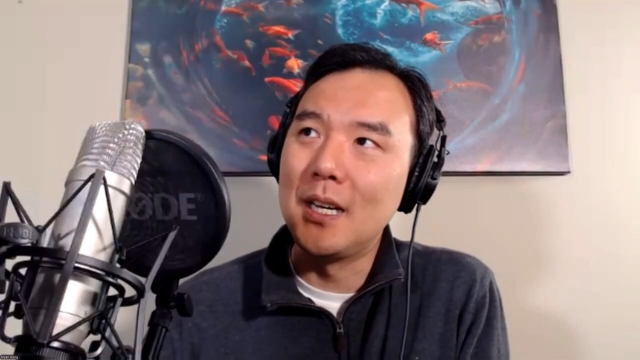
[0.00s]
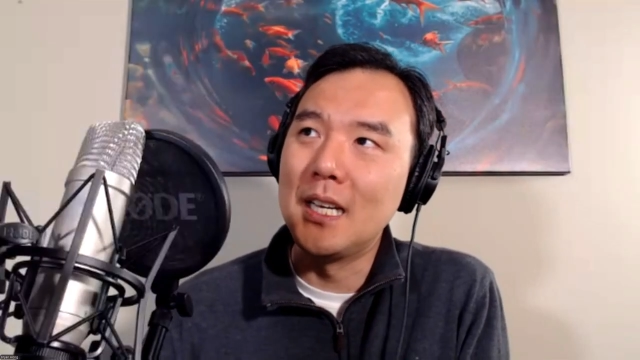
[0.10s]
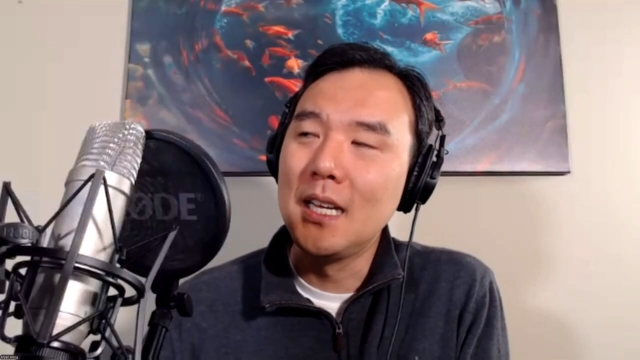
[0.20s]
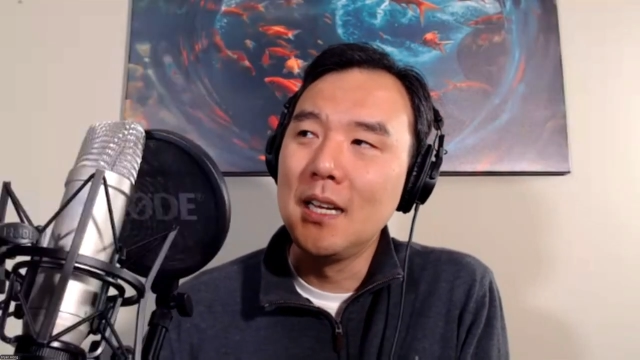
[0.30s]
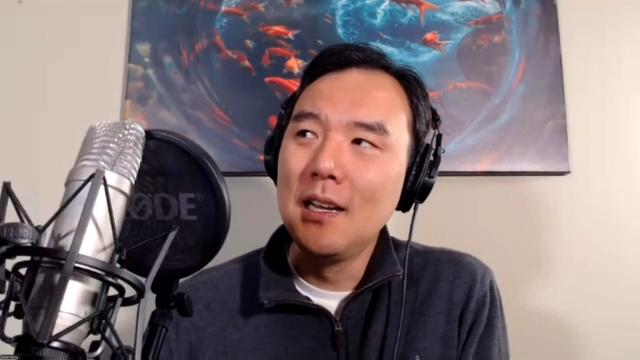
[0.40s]

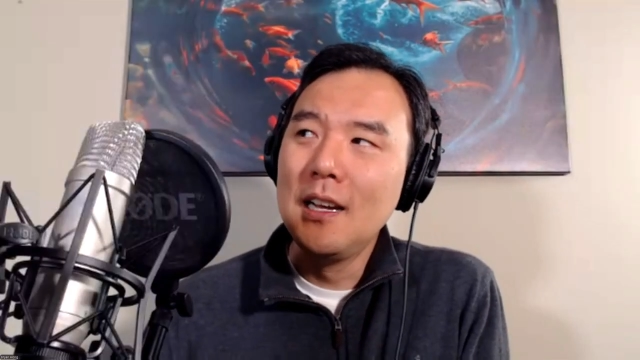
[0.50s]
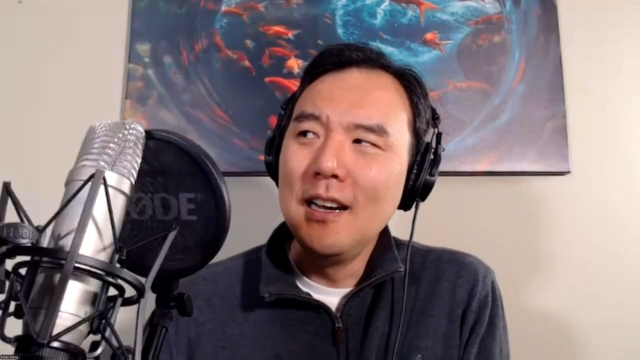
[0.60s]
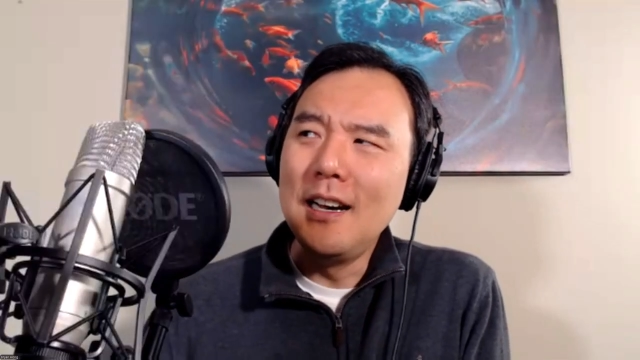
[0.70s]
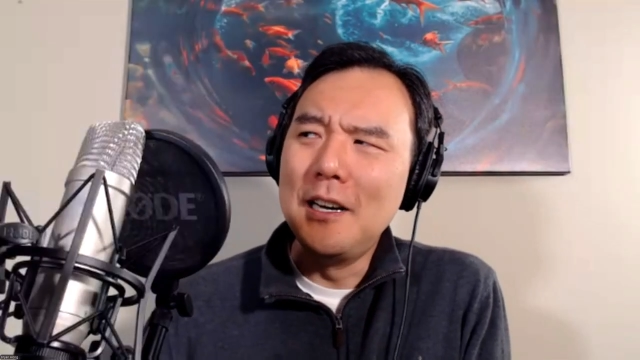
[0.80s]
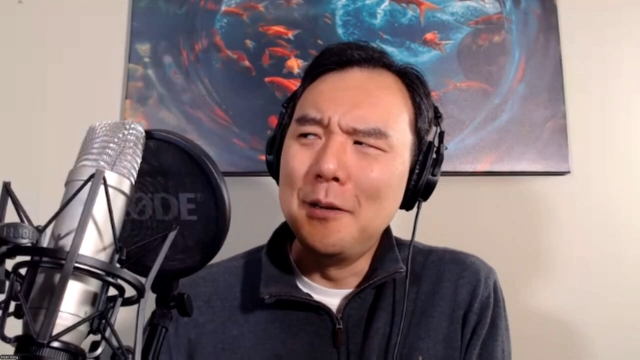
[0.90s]
But
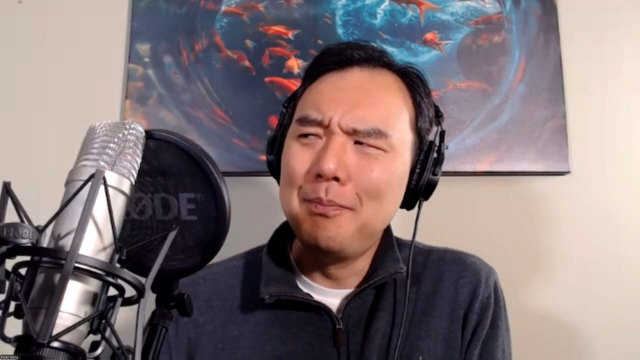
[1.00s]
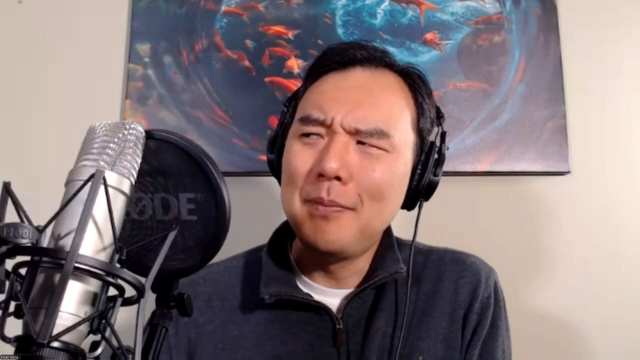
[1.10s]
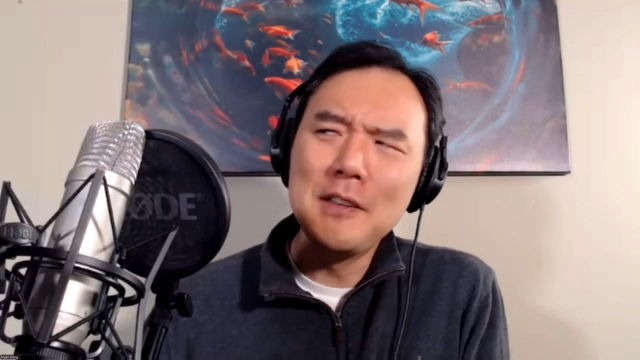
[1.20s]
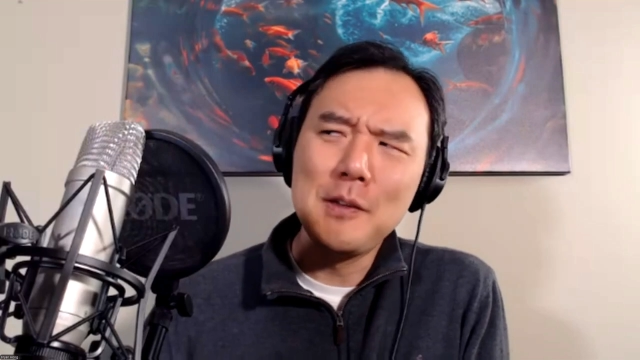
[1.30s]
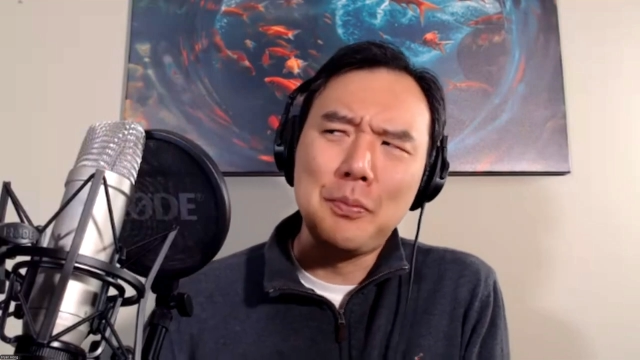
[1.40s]

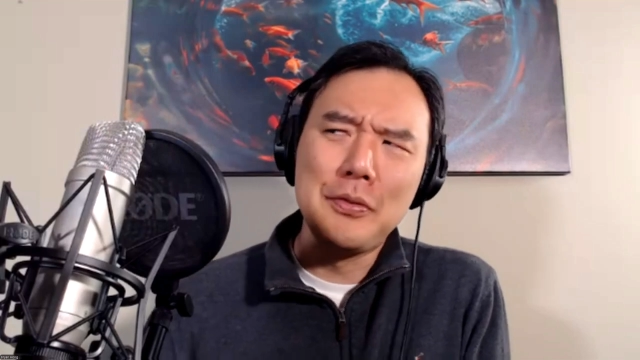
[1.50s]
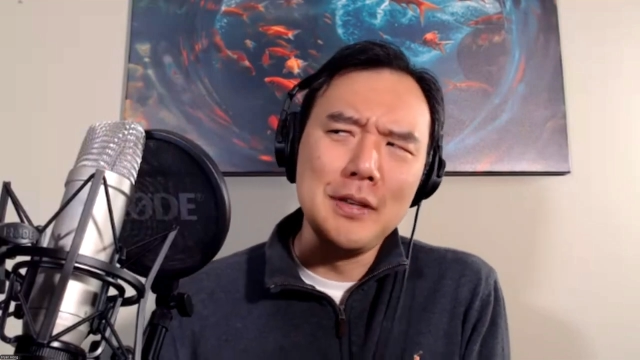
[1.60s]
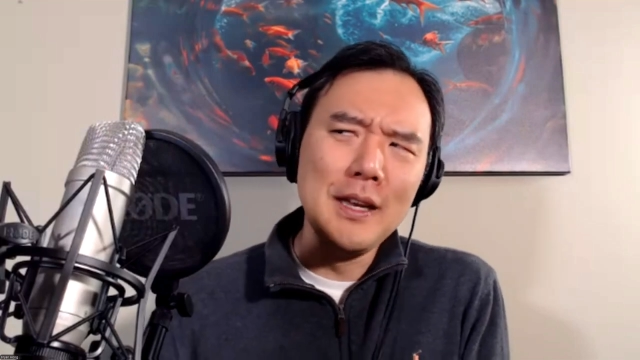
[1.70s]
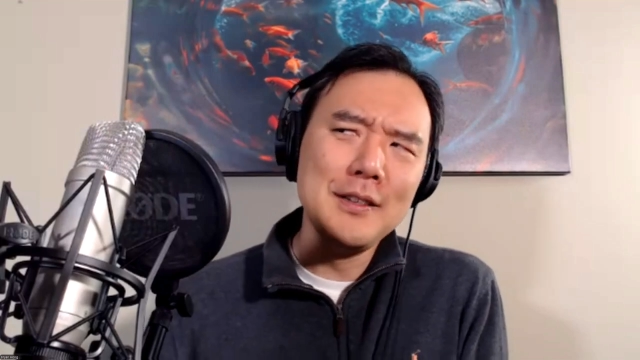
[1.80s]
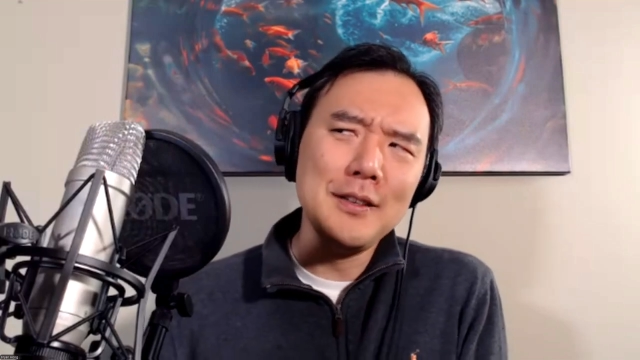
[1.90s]
as a
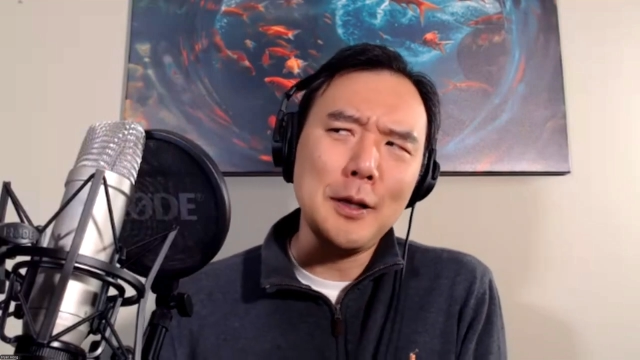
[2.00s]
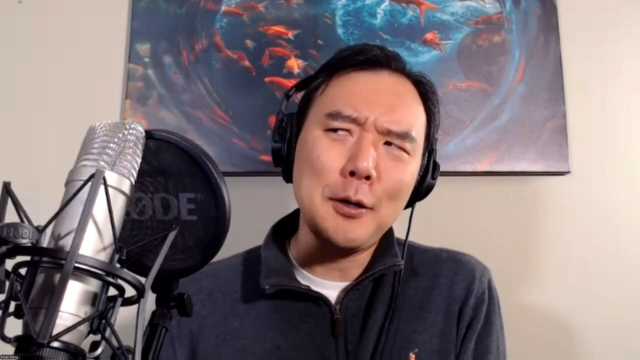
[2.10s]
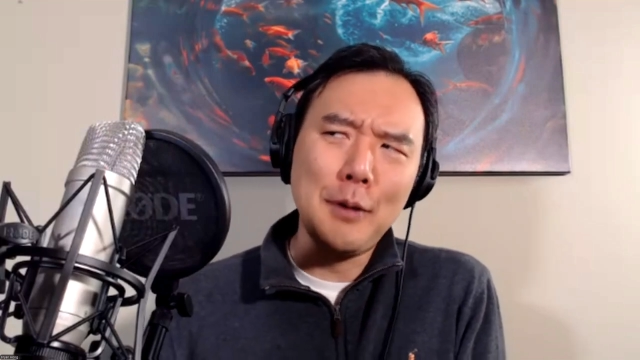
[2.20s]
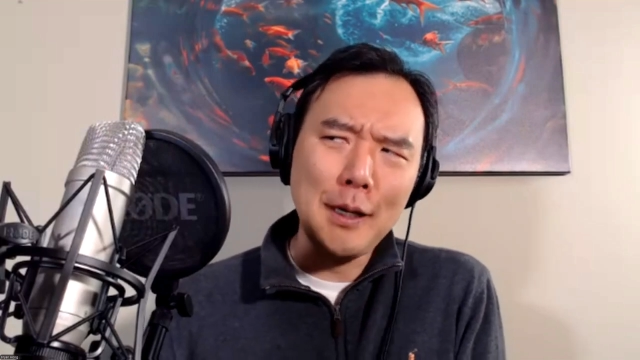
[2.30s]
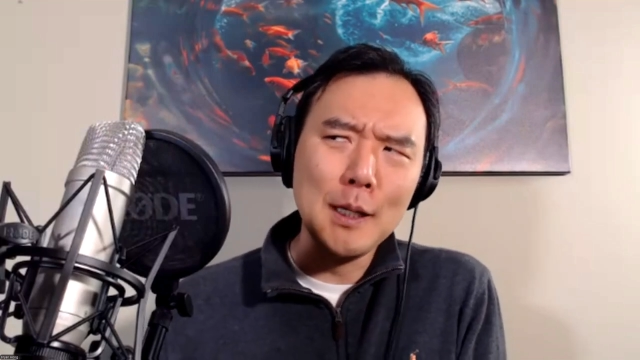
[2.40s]
percentage of the
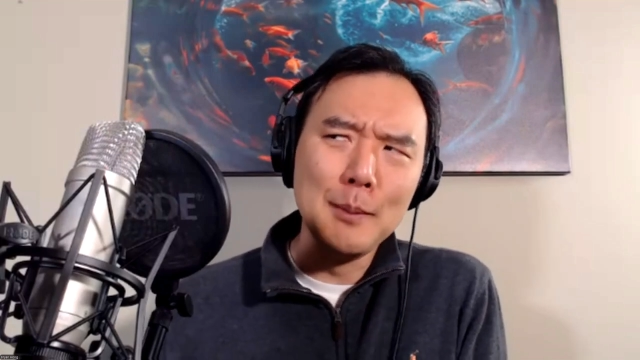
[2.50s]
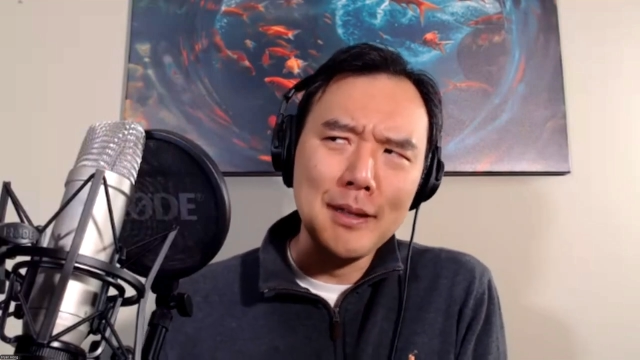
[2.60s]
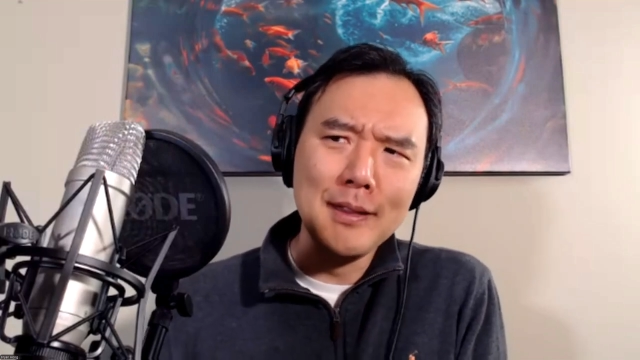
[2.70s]
curriculum,